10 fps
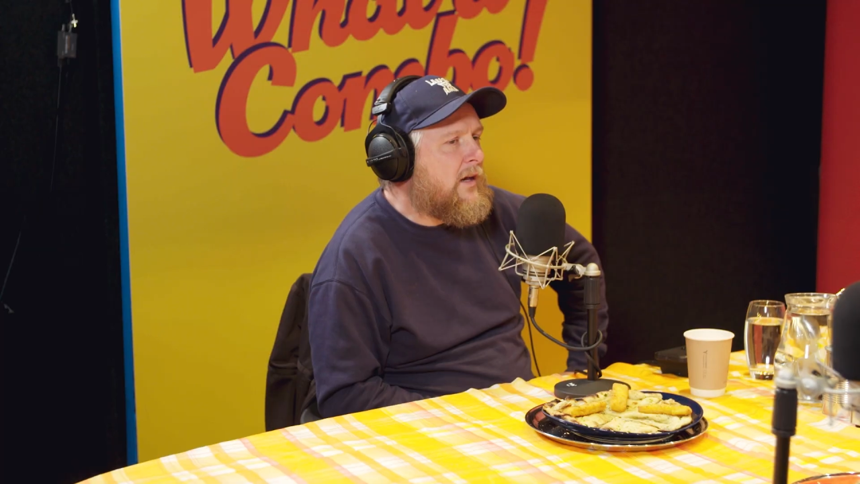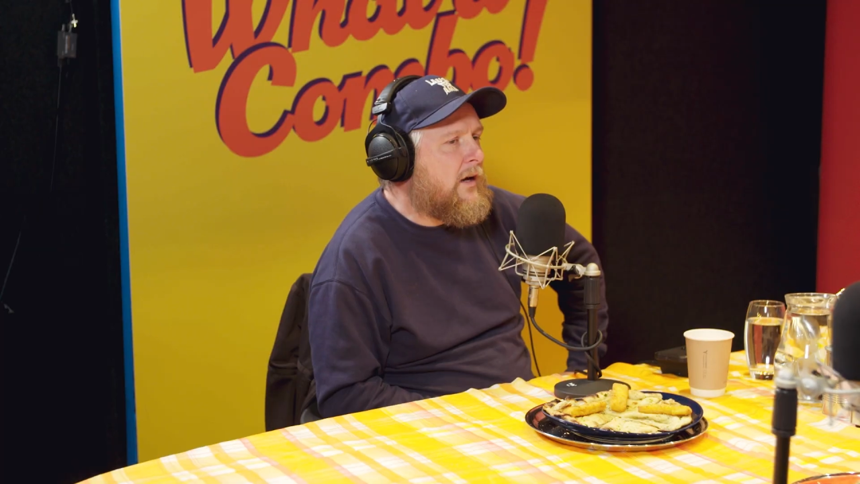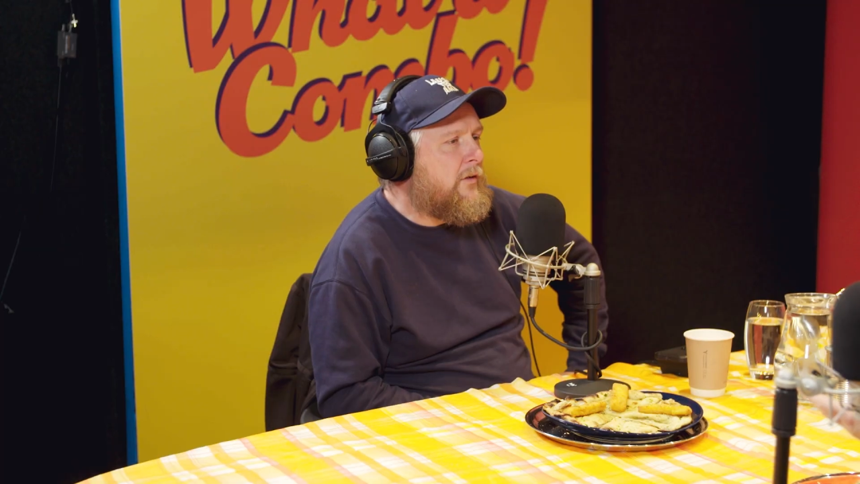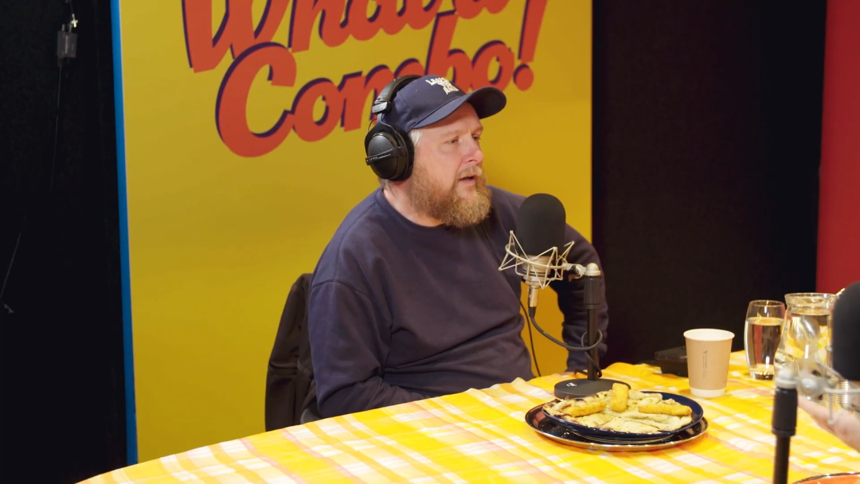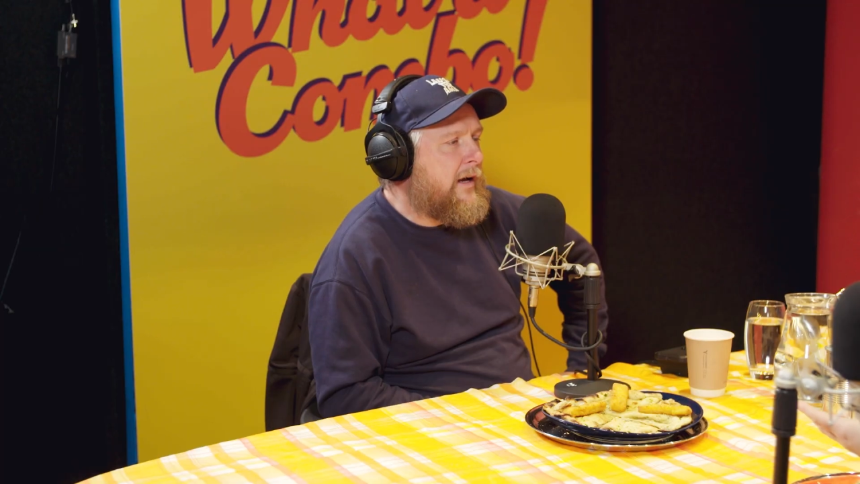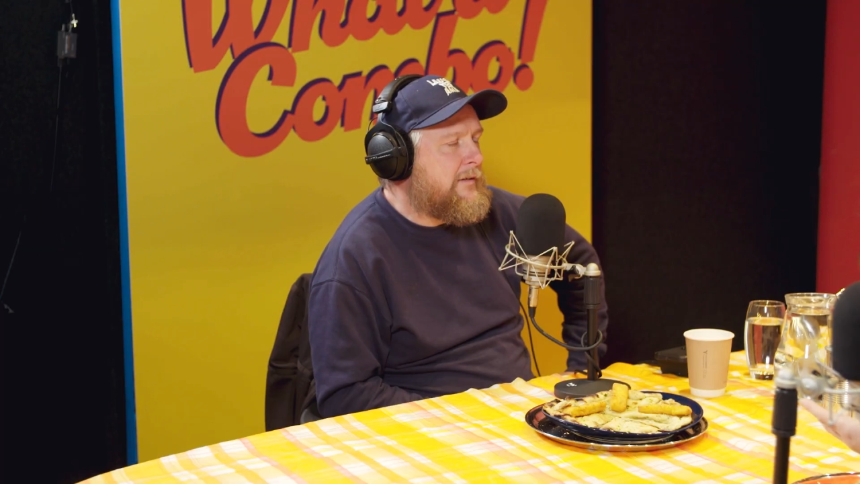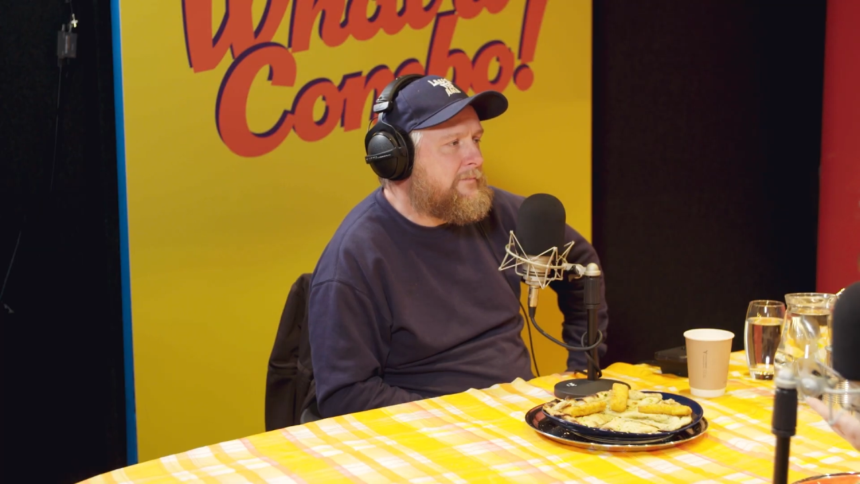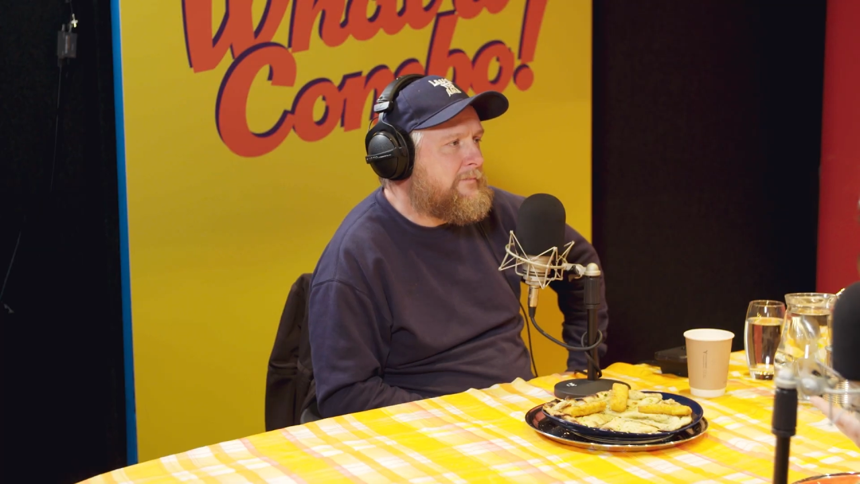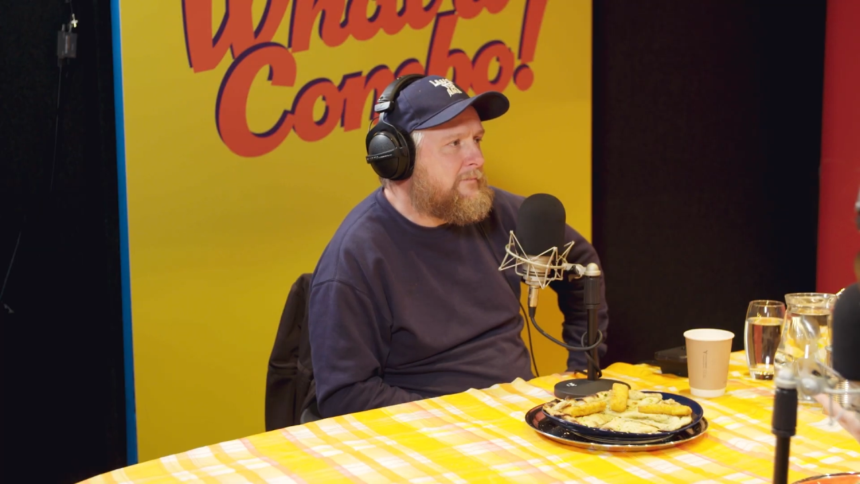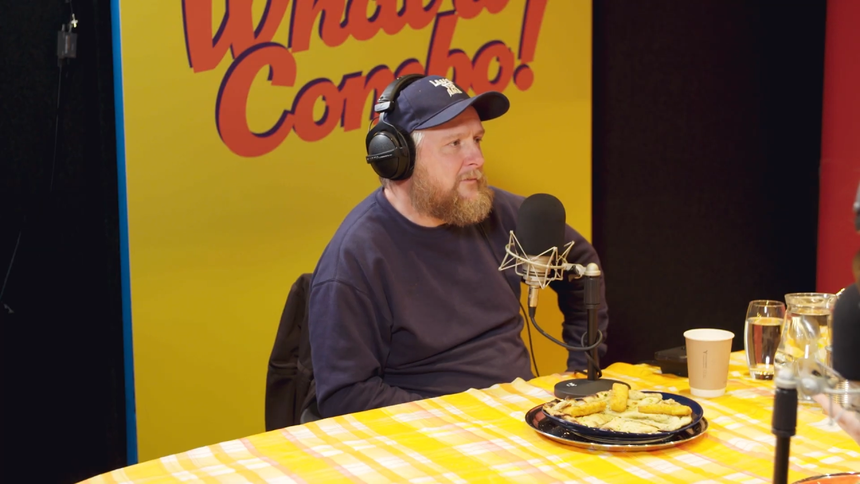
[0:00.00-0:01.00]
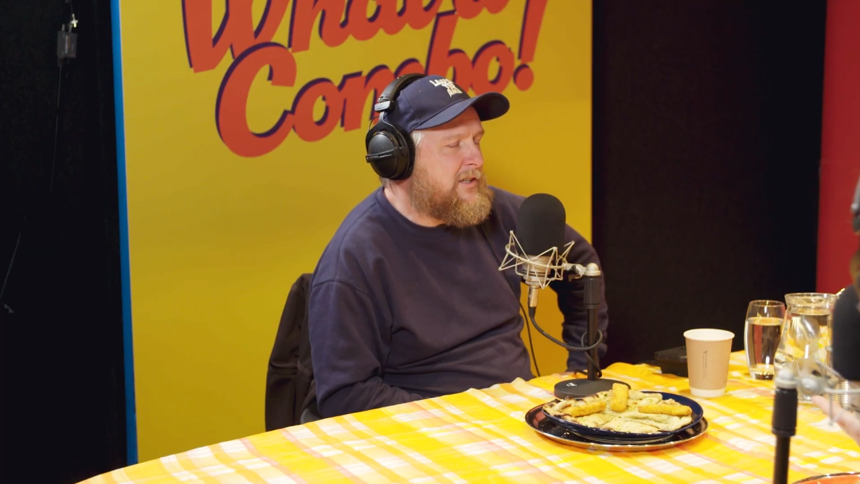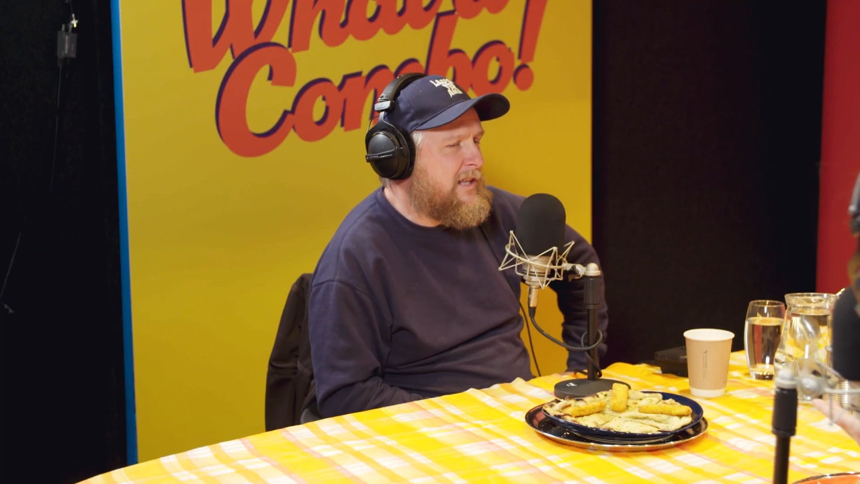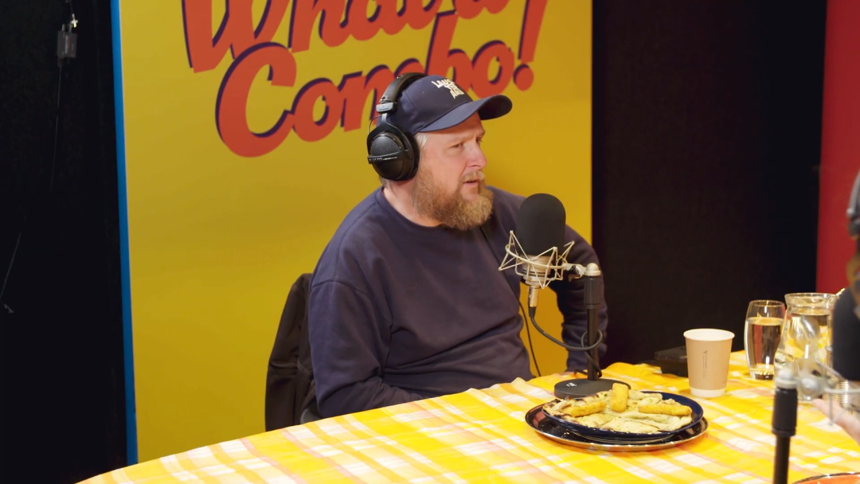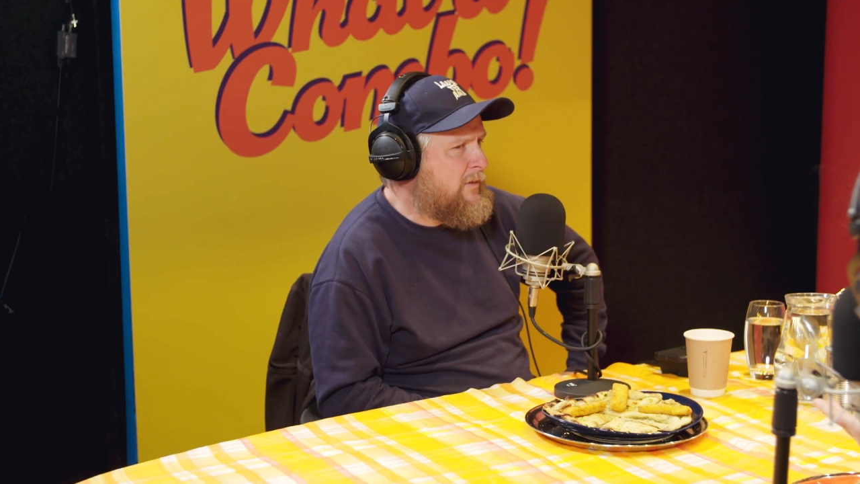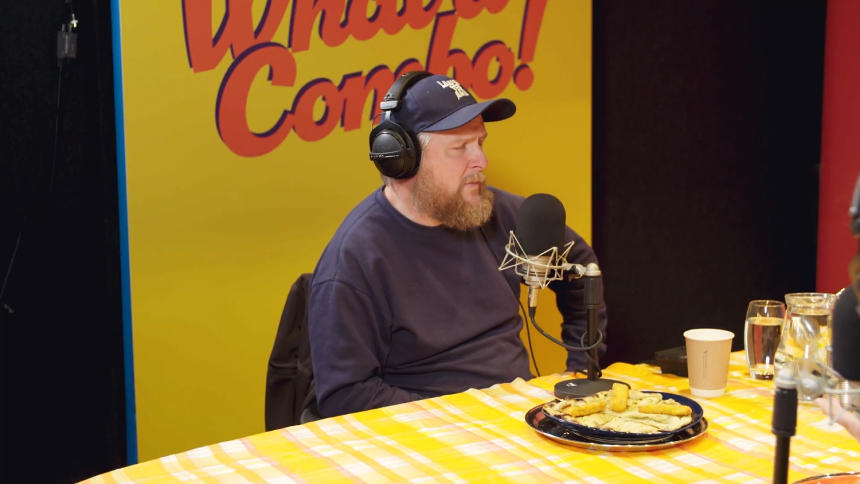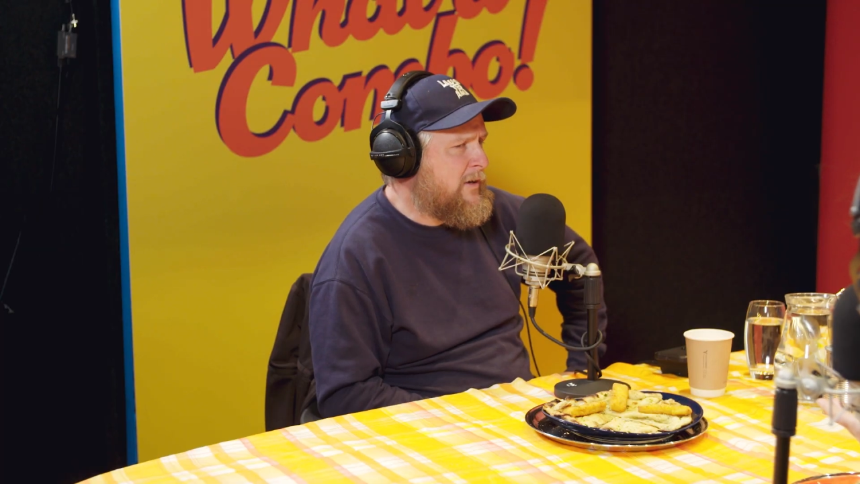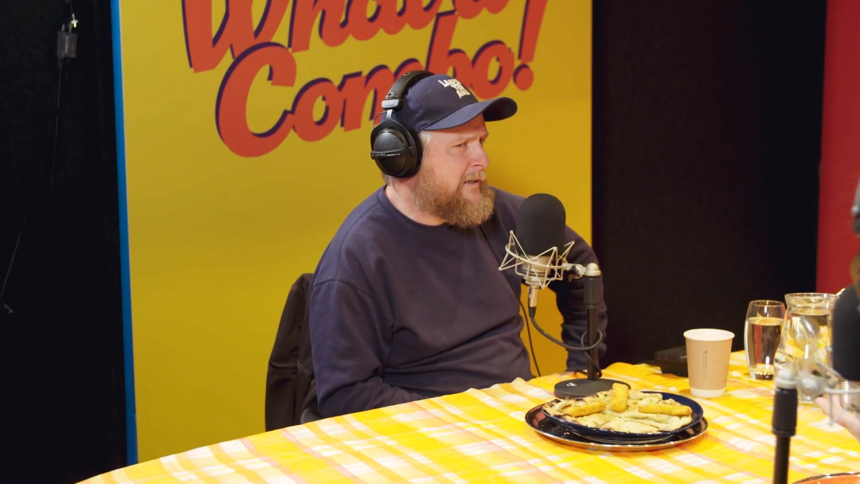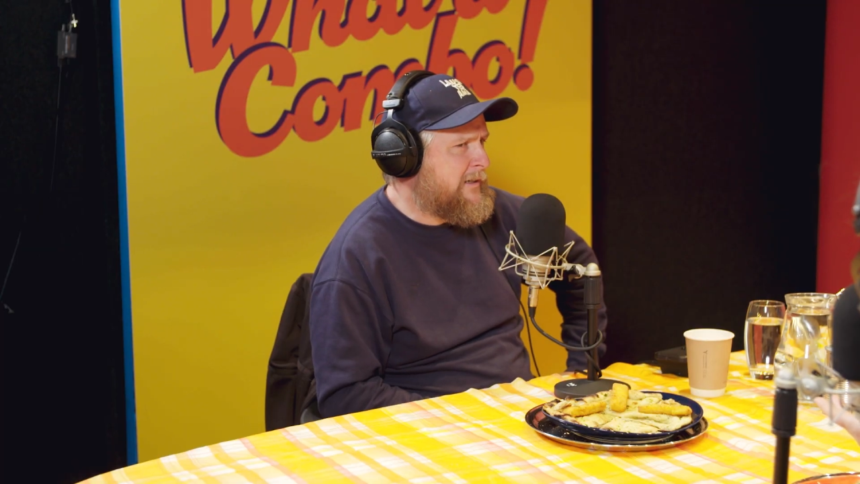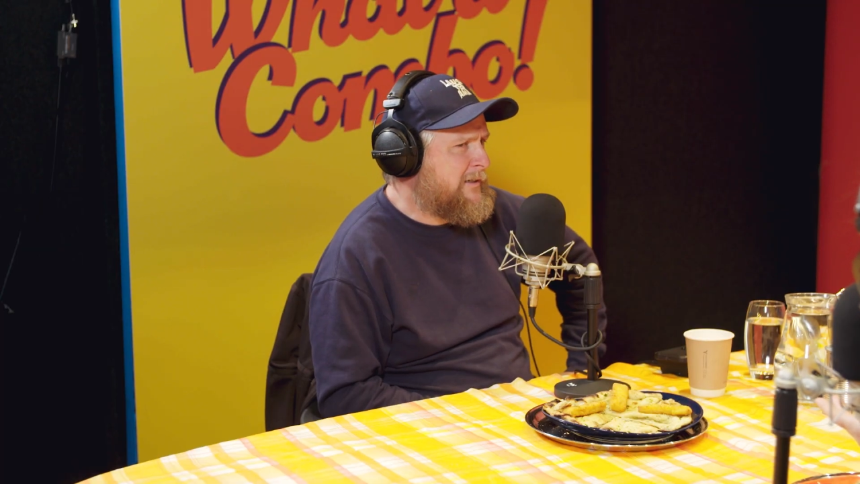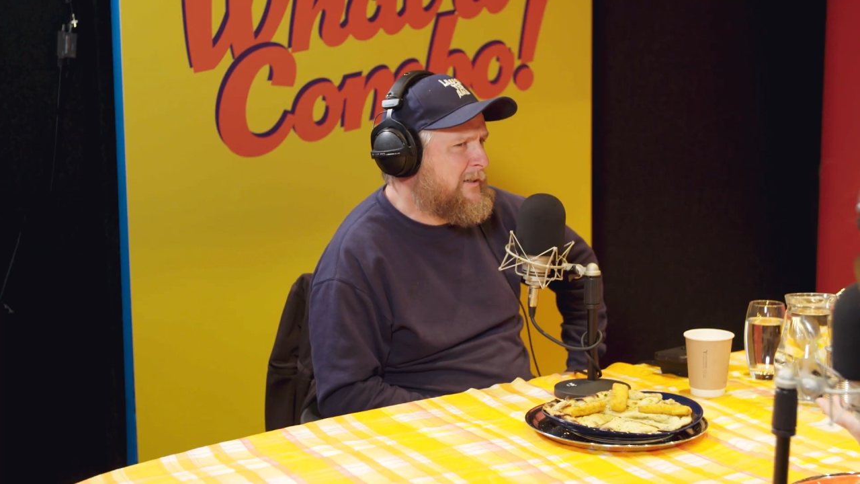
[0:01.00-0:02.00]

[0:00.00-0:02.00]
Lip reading: Oh, yeah. Was it the year of the burger?